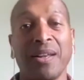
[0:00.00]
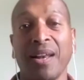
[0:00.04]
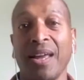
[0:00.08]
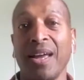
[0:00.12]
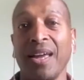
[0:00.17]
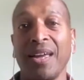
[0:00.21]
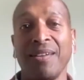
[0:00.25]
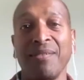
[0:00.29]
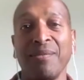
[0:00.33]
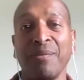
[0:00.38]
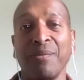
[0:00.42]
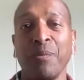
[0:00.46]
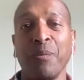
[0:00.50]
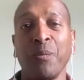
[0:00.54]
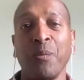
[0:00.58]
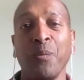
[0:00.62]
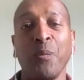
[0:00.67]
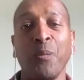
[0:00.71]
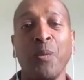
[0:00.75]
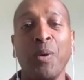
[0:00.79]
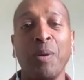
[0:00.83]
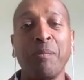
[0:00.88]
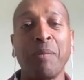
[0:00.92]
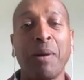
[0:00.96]
Like,
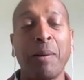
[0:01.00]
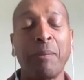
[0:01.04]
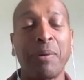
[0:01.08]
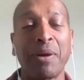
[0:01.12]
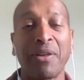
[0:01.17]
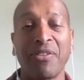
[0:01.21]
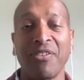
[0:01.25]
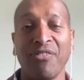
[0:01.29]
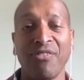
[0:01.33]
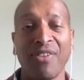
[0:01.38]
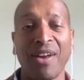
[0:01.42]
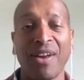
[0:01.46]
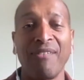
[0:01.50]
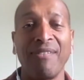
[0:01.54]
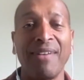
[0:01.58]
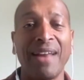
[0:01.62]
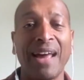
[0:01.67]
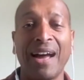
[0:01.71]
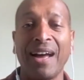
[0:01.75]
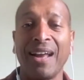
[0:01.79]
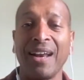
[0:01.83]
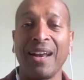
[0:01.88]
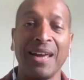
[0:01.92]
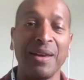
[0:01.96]
when my brother found
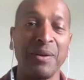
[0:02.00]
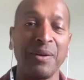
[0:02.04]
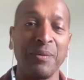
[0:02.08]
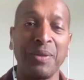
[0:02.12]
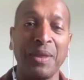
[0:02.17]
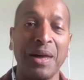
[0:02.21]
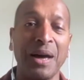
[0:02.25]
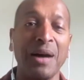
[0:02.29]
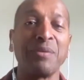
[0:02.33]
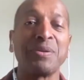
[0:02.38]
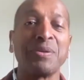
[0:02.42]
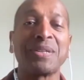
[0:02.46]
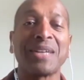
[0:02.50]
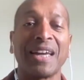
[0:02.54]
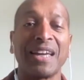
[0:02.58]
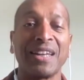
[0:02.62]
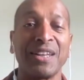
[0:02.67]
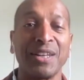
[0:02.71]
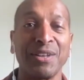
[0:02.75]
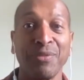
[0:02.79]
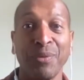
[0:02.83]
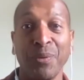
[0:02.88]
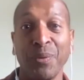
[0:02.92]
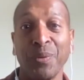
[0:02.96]
out, like, I was
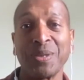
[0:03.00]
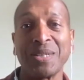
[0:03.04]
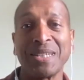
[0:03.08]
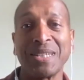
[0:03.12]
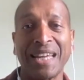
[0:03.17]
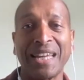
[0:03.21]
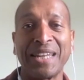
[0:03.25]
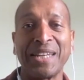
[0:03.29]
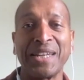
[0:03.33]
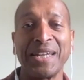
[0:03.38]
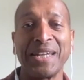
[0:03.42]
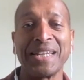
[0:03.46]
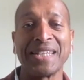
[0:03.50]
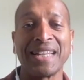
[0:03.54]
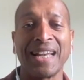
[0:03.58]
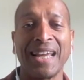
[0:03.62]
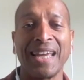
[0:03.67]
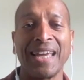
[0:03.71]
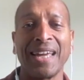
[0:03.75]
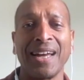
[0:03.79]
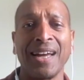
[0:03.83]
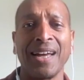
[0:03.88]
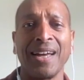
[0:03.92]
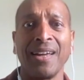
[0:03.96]
getting divorced ten years
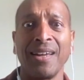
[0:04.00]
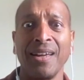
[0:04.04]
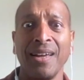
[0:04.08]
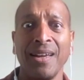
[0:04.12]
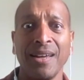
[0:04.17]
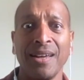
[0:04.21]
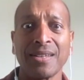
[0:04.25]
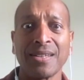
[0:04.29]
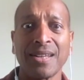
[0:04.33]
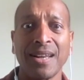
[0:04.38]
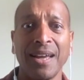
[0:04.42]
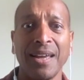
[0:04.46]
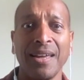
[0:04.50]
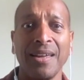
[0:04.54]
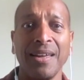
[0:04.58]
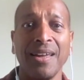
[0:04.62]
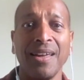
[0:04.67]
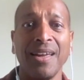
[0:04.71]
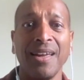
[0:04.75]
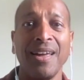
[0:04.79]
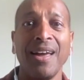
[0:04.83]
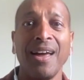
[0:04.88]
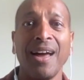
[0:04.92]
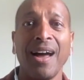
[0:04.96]
later, it's like,
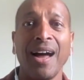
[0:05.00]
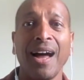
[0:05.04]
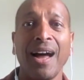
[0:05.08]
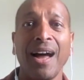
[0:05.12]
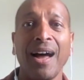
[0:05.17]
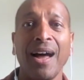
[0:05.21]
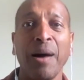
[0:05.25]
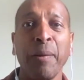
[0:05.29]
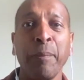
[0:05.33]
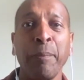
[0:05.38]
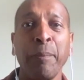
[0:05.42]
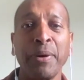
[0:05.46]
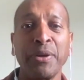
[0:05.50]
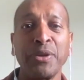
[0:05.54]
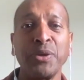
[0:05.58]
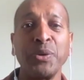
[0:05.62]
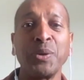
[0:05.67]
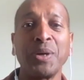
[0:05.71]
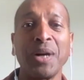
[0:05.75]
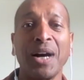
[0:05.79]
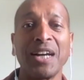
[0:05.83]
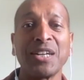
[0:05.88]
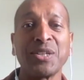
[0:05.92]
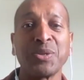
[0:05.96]
but
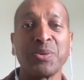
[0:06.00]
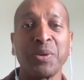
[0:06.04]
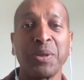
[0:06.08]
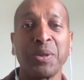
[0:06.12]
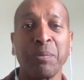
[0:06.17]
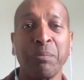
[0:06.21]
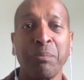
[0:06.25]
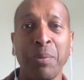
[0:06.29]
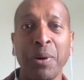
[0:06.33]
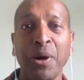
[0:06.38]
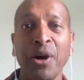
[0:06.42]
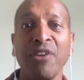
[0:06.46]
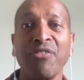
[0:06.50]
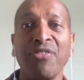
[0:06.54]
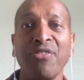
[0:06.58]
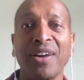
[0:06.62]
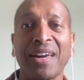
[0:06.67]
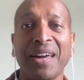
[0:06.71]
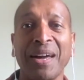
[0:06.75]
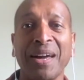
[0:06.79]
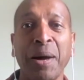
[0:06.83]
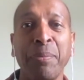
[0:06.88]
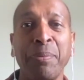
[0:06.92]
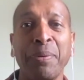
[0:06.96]
you guys were the
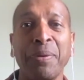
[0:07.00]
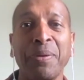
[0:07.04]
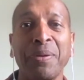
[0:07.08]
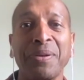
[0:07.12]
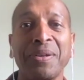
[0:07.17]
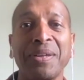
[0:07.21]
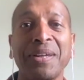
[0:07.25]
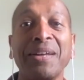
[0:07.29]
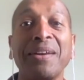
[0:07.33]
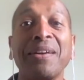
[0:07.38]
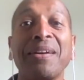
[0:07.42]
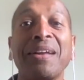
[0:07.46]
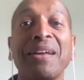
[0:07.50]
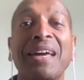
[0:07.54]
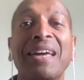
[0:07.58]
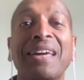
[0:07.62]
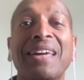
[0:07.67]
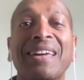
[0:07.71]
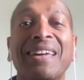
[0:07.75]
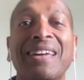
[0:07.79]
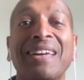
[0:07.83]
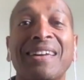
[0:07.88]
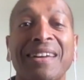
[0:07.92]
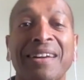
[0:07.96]
perfect couple, you know,
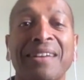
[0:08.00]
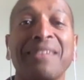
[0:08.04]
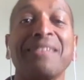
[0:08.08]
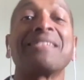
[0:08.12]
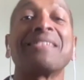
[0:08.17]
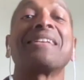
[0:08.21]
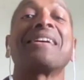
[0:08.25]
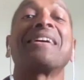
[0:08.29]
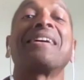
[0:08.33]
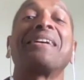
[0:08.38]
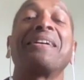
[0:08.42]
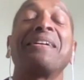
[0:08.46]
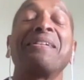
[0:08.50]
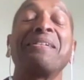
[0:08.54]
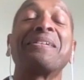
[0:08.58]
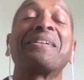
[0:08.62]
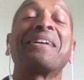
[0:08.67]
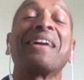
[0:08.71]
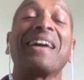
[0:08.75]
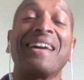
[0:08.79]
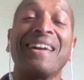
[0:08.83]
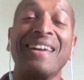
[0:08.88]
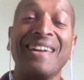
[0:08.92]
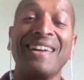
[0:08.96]
like, and I'm like,
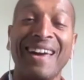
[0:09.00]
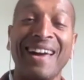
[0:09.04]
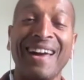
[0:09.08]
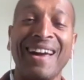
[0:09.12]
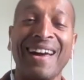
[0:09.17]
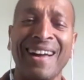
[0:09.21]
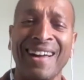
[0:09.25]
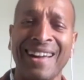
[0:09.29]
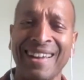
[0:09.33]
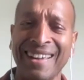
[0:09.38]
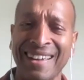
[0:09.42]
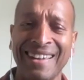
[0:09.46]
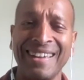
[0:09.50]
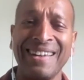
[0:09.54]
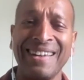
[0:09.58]
okay, yeah,